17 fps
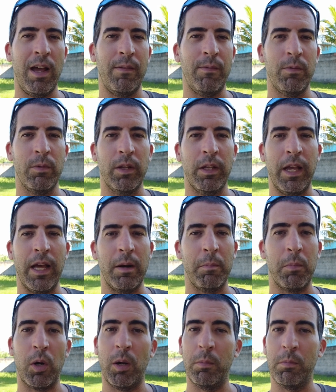haven't really had a
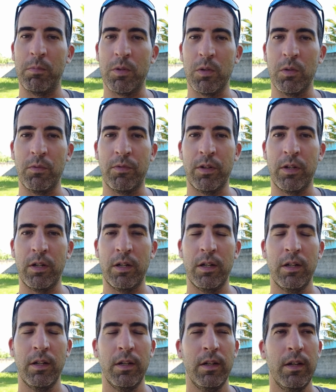problem so far,
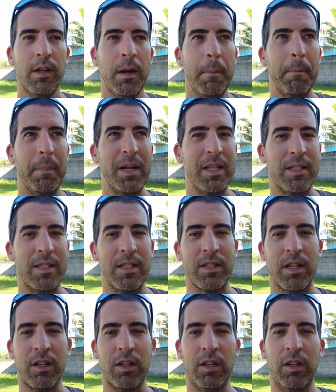but it's
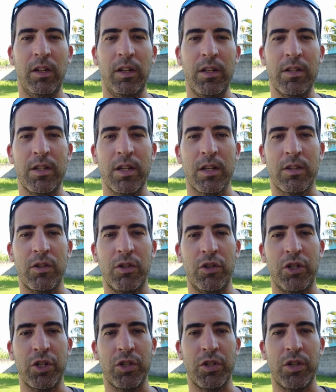these other little insects that are
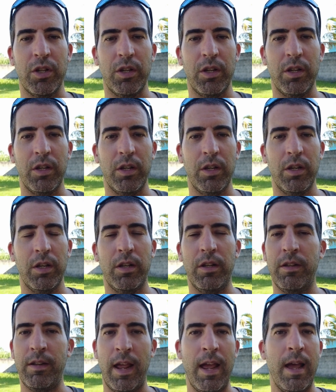just
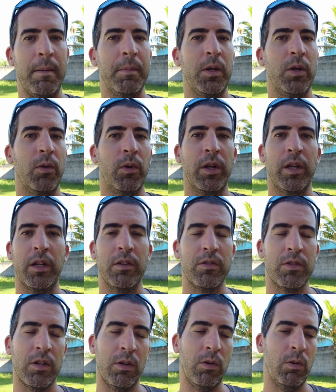damn annoying.
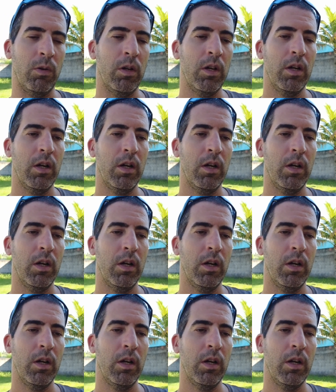So